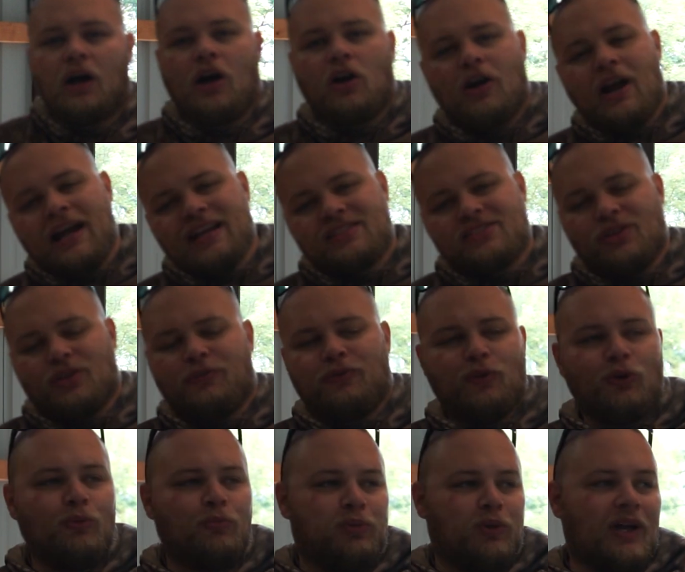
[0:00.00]
All right, so the
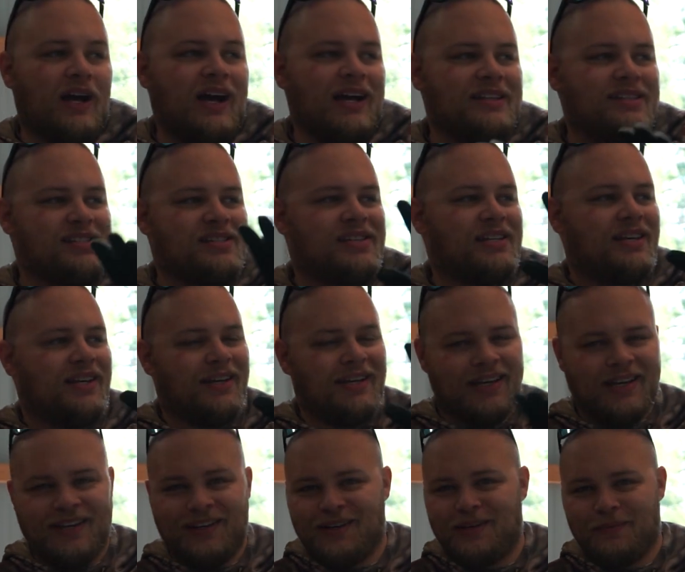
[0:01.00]
food plots,
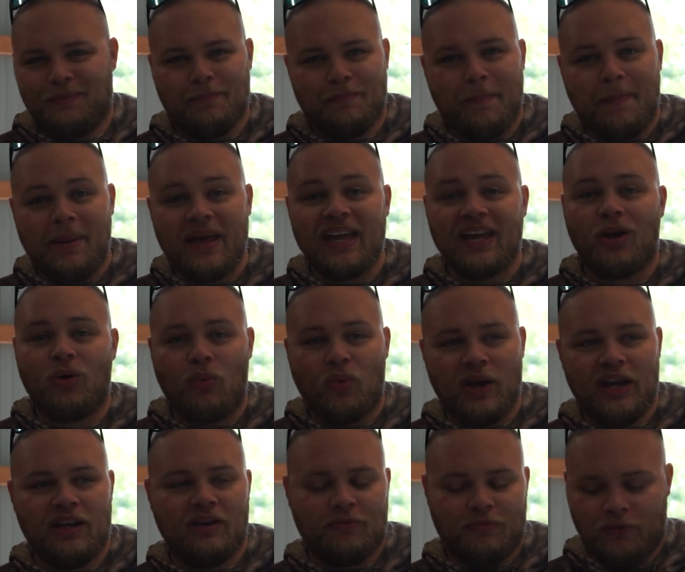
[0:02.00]
big
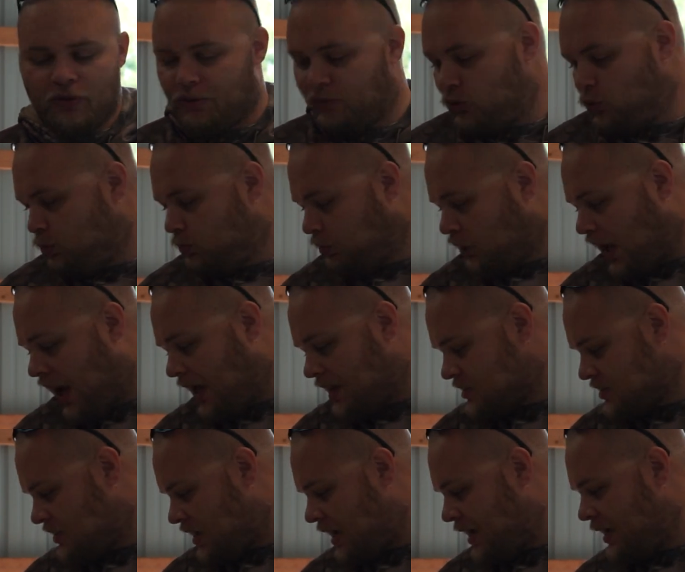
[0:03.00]
win for the food
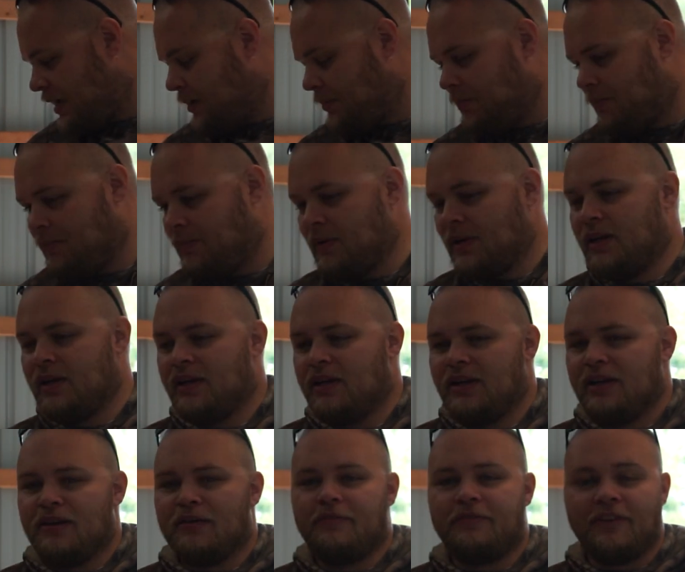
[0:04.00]
plots. I am
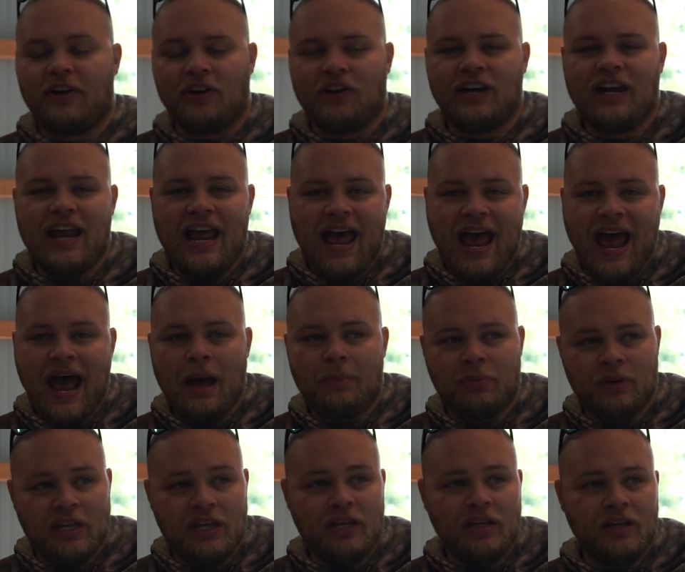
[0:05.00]
very
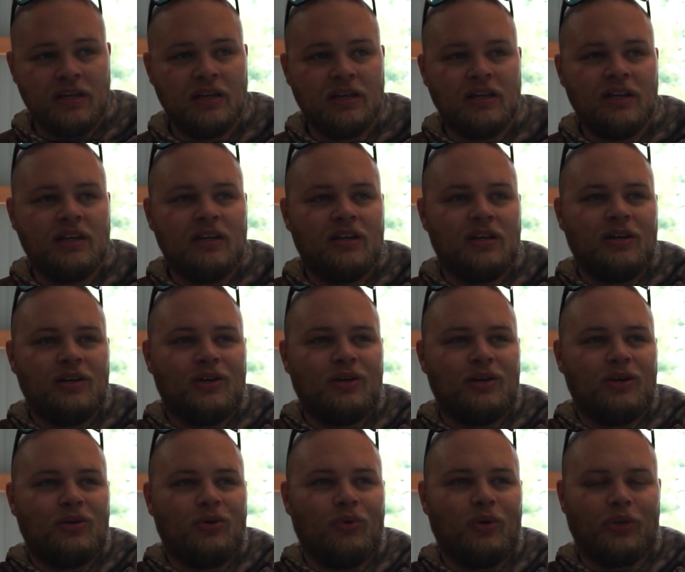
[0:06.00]
happy
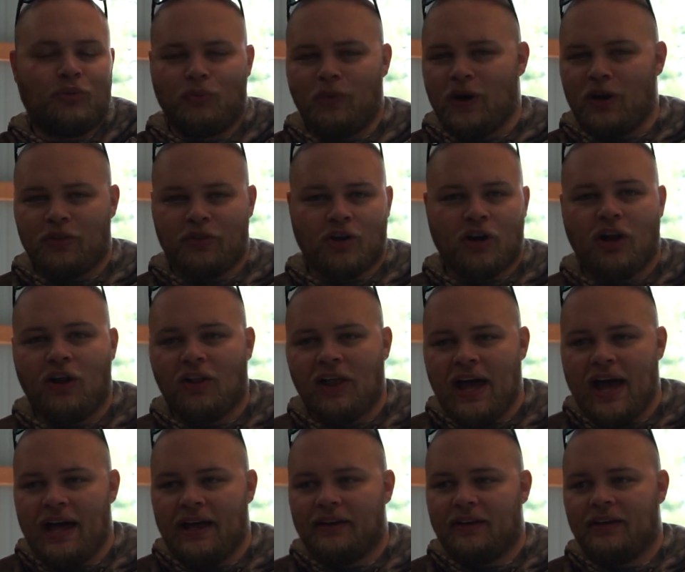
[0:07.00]
with where they're all
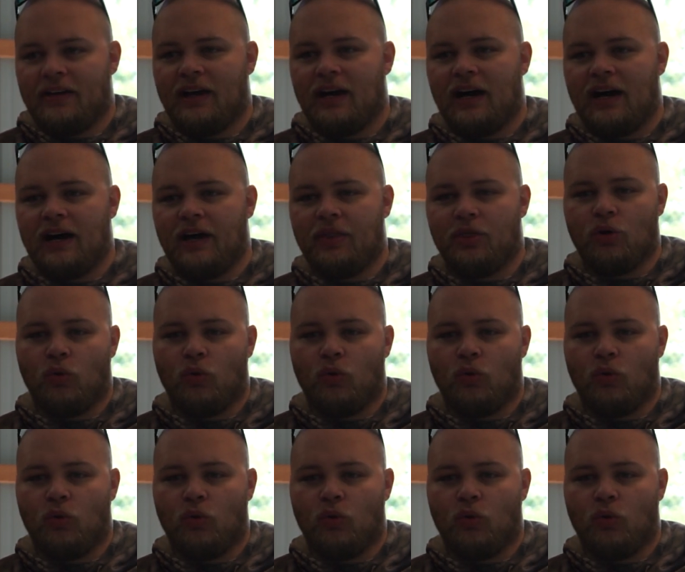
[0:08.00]
at.